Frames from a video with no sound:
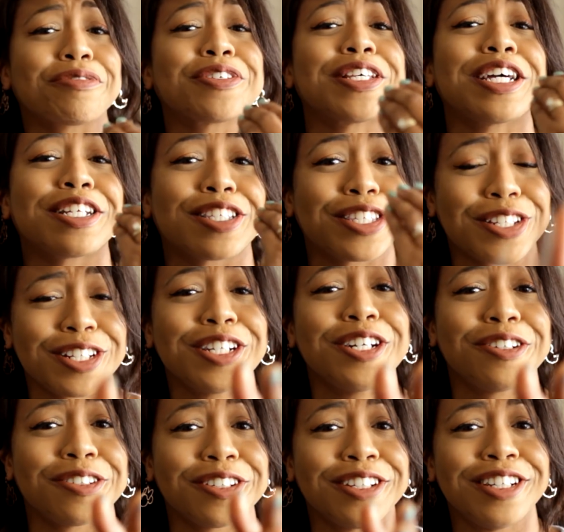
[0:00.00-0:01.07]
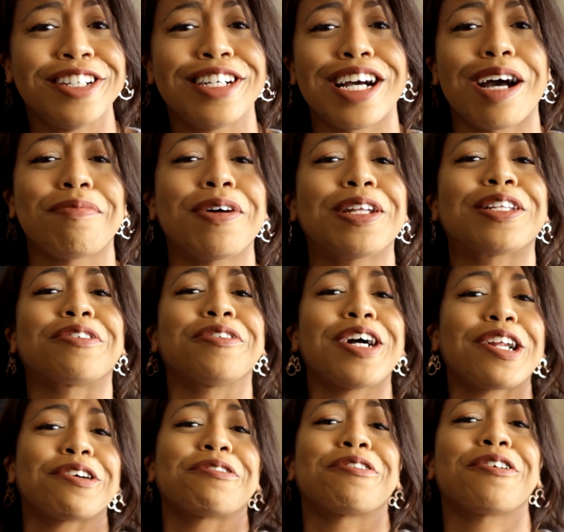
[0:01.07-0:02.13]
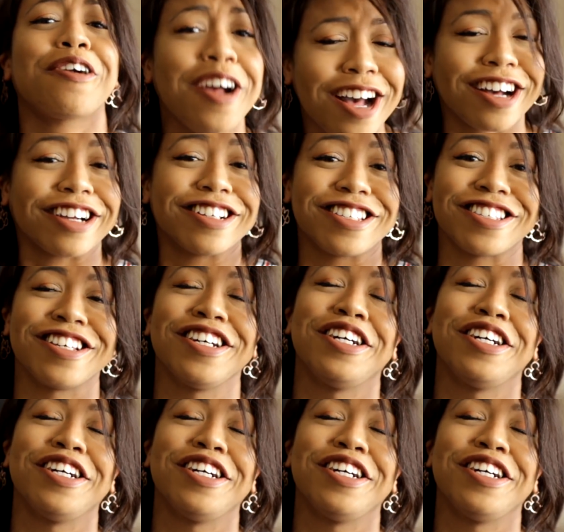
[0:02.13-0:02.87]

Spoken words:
Rosetta Stone, how about Loretta rocks?